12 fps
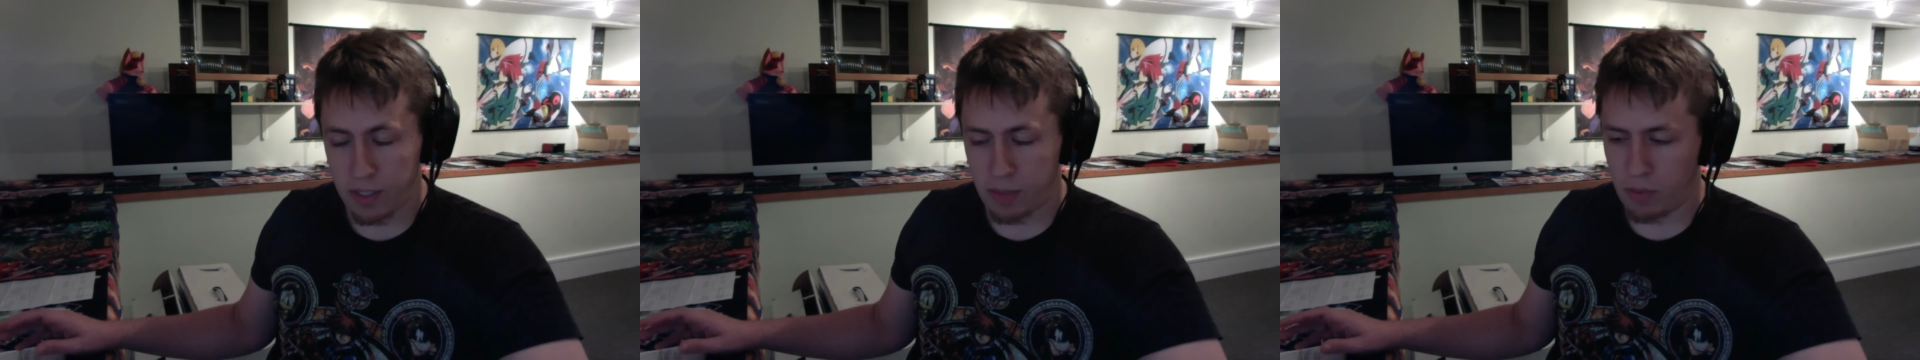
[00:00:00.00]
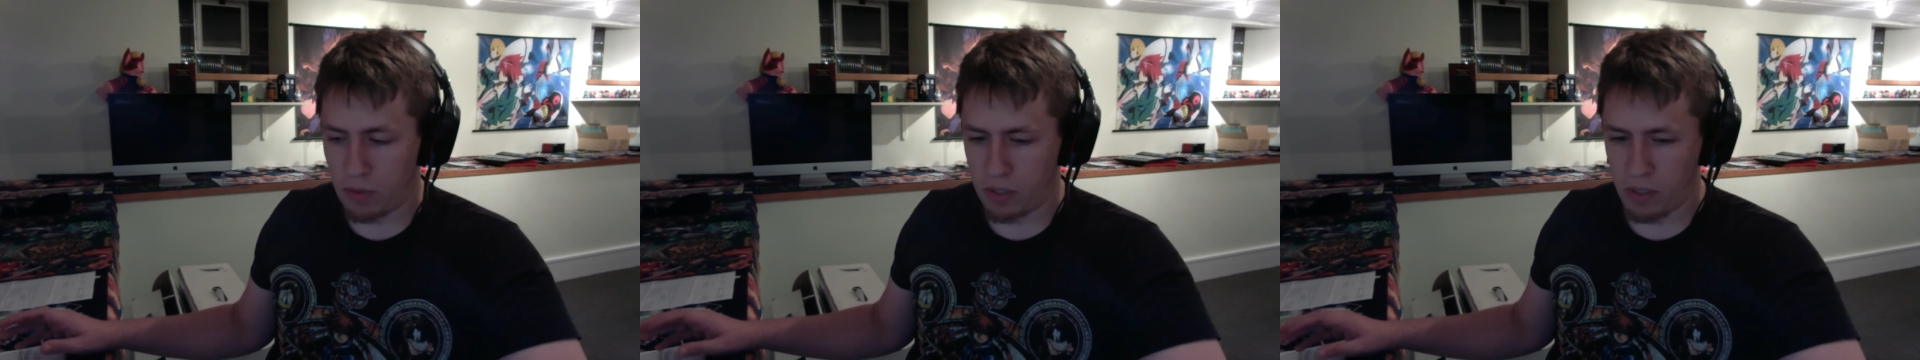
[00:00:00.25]

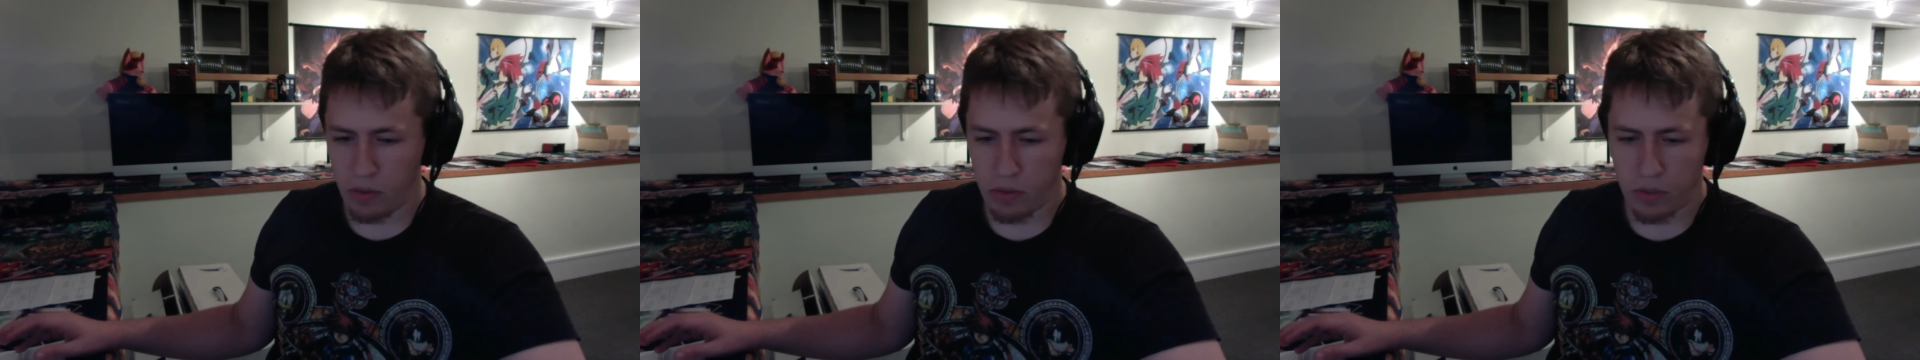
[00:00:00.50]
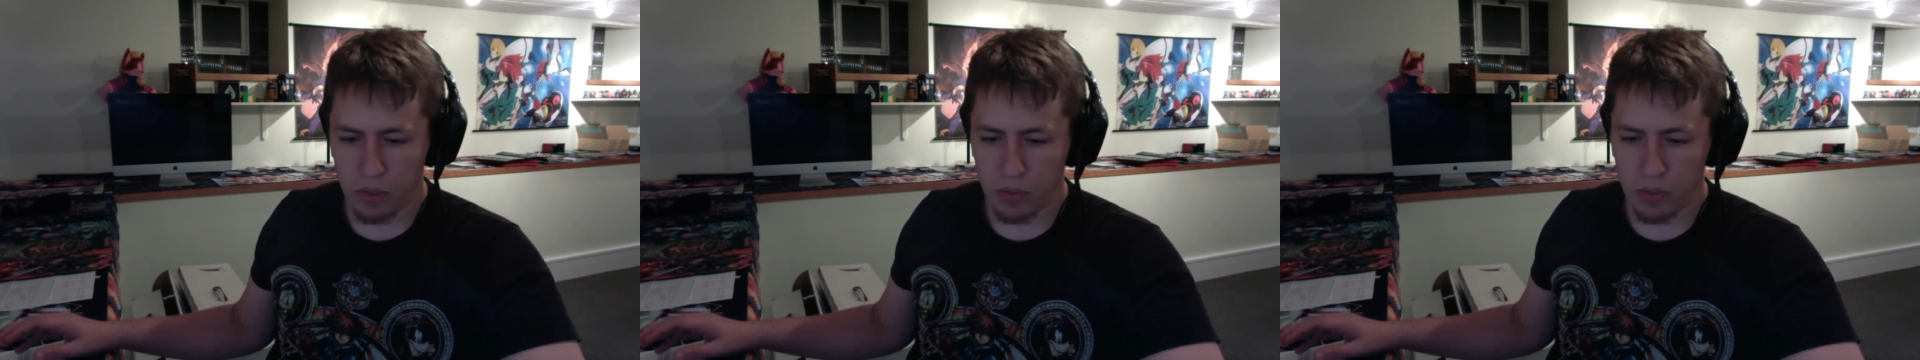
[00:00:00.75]
most
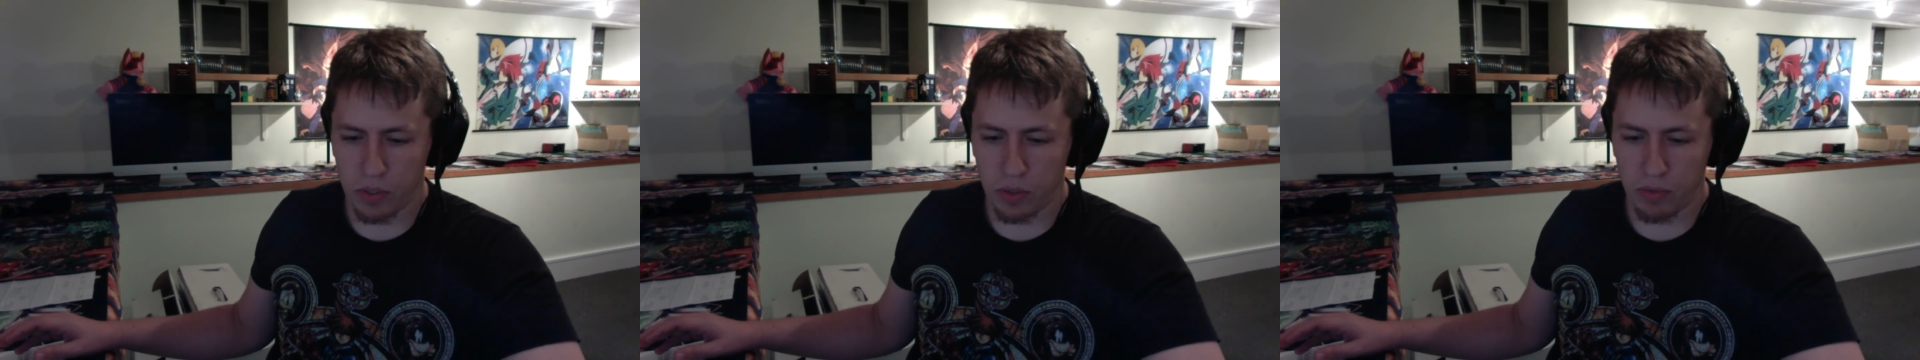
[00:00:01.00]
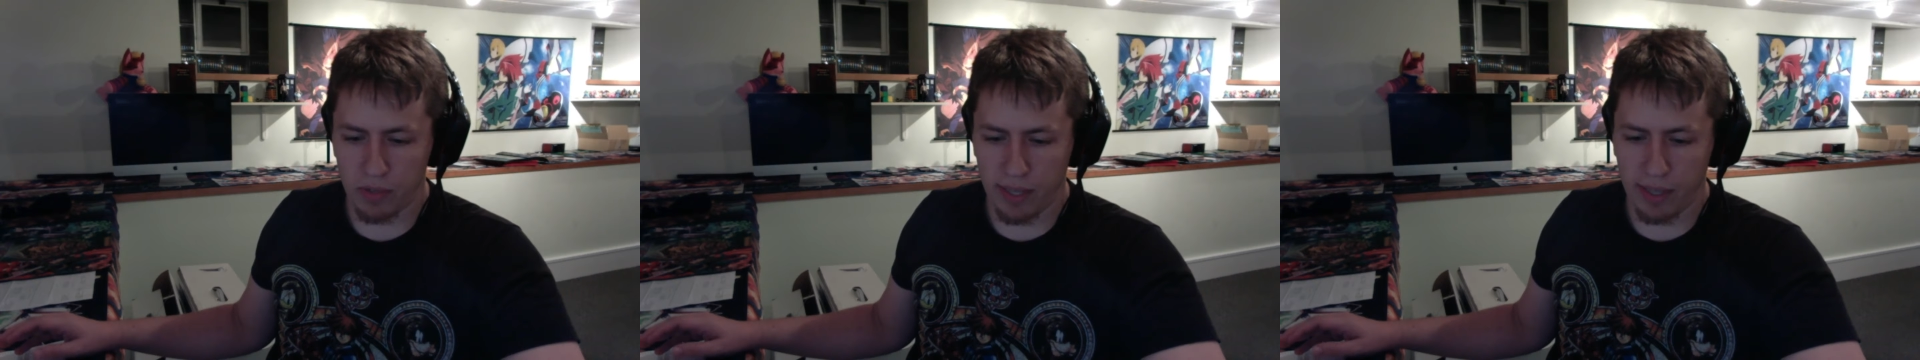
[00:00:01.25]
locals will do
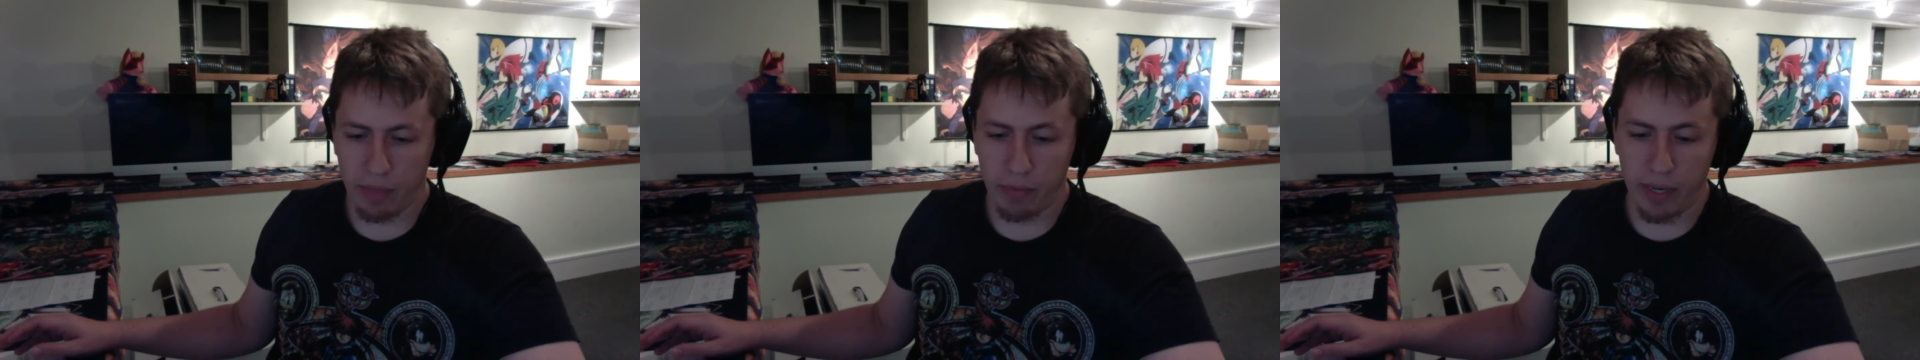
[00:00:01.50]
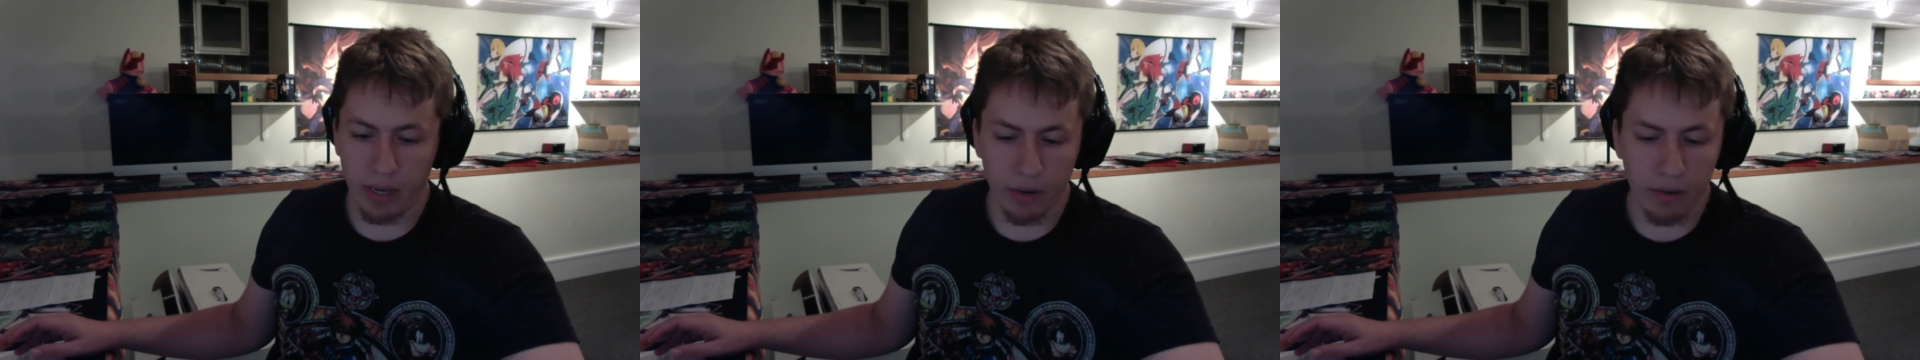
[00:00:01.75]
for like
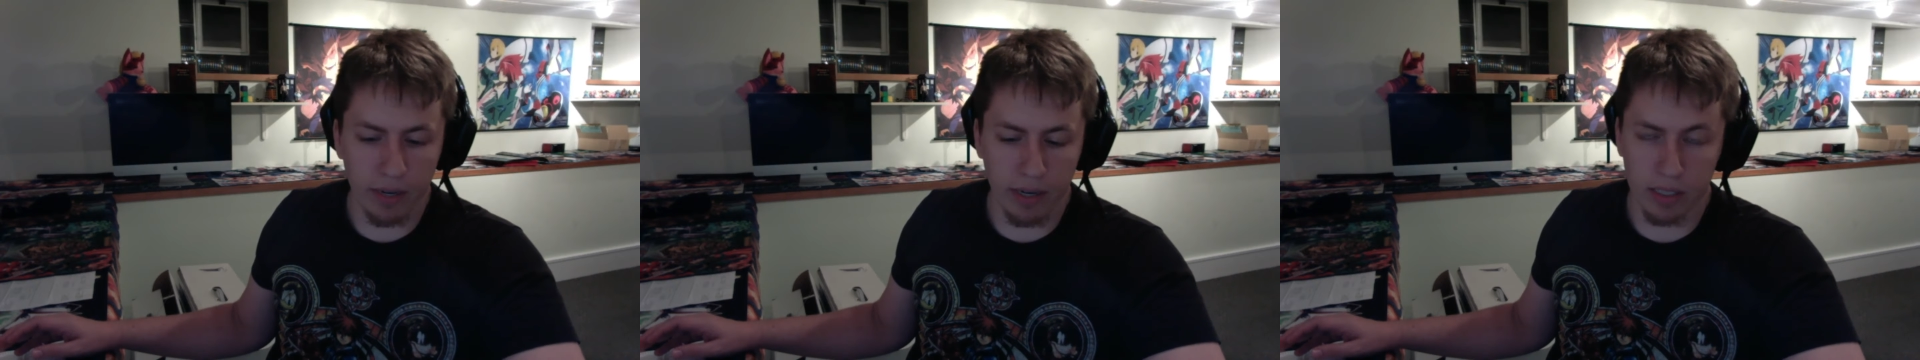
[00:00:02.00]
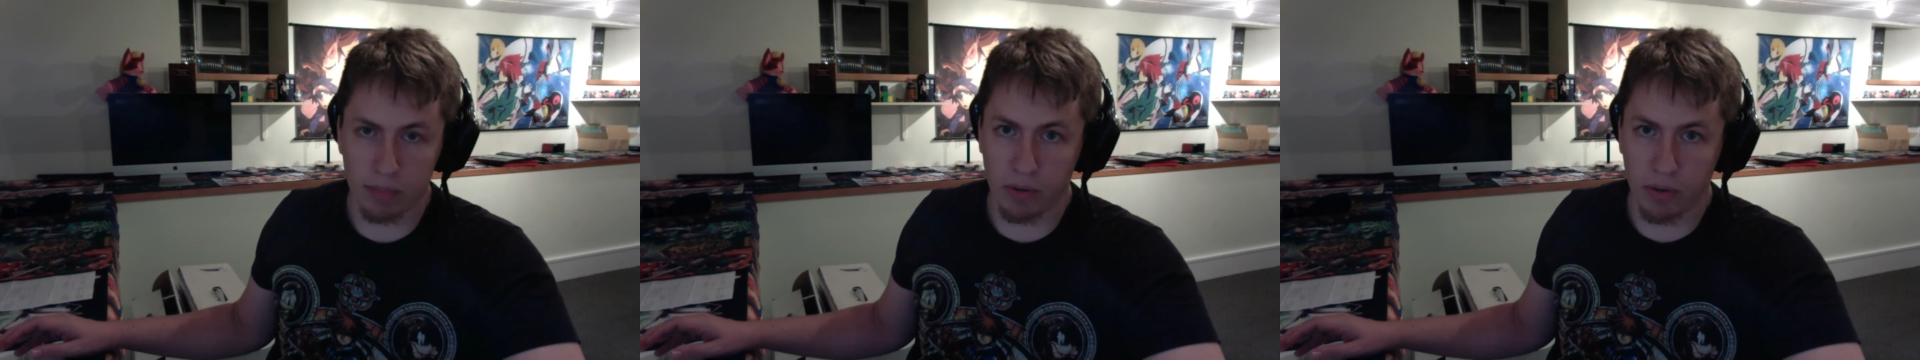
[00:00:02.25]
300 as
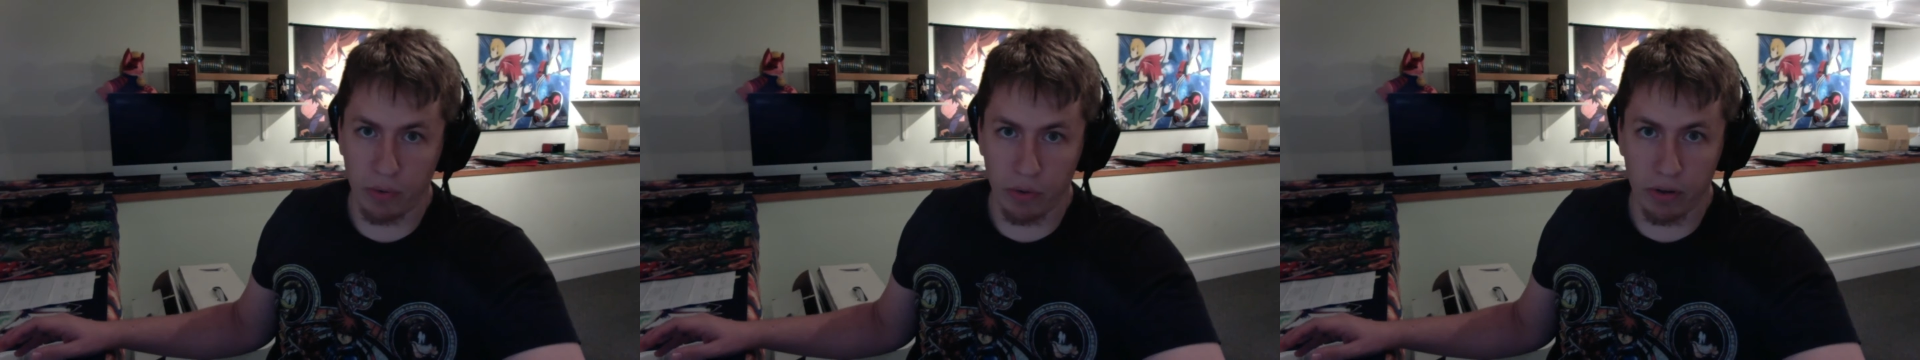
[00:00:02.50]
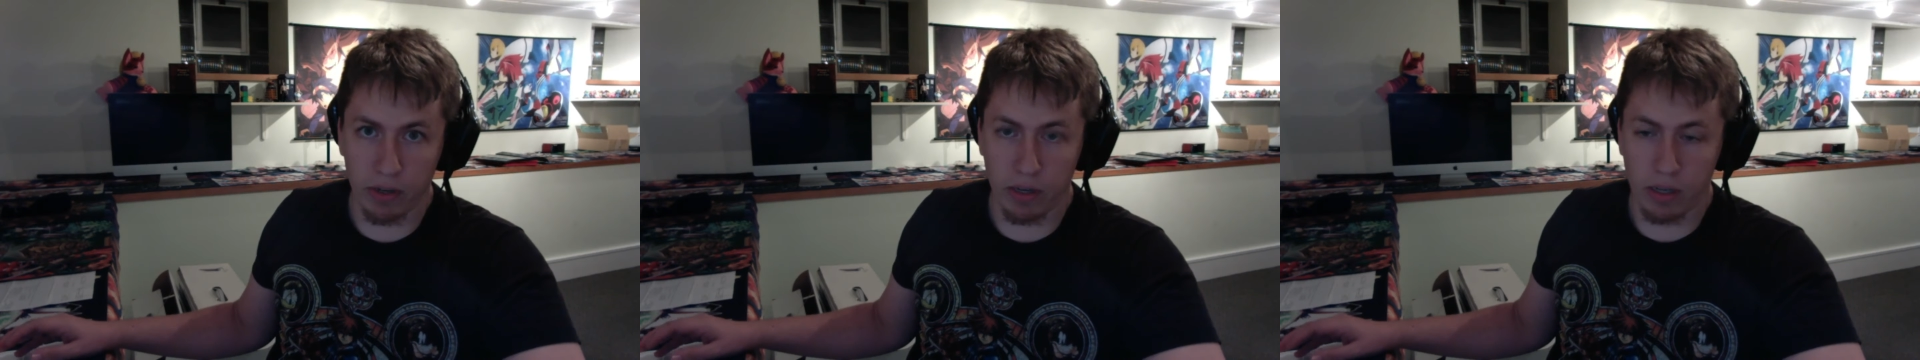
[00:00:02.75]
a
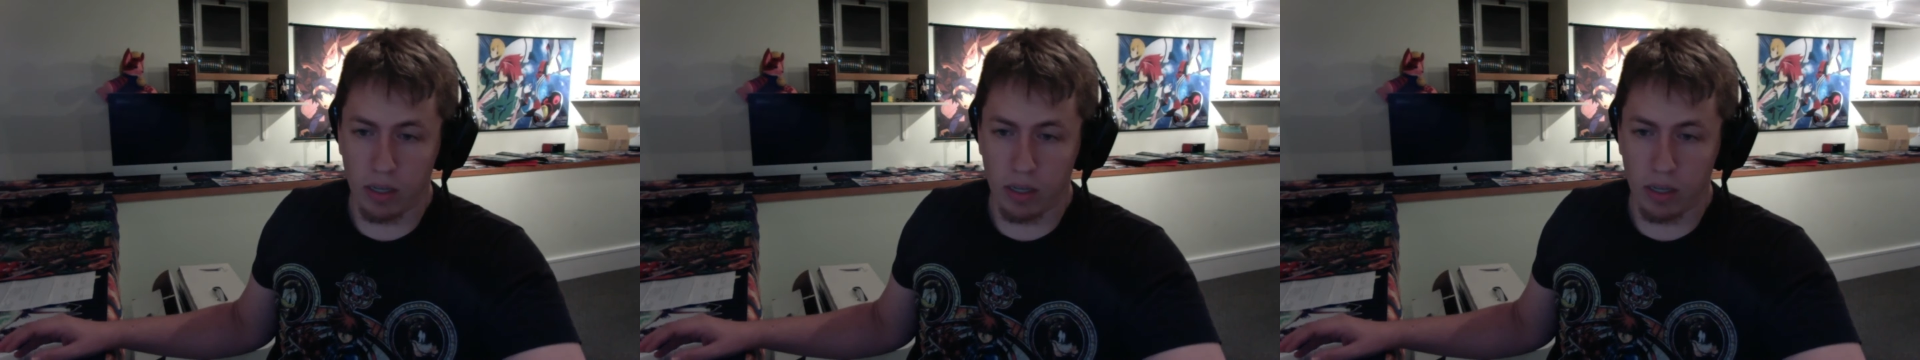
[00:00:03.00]
pre-order,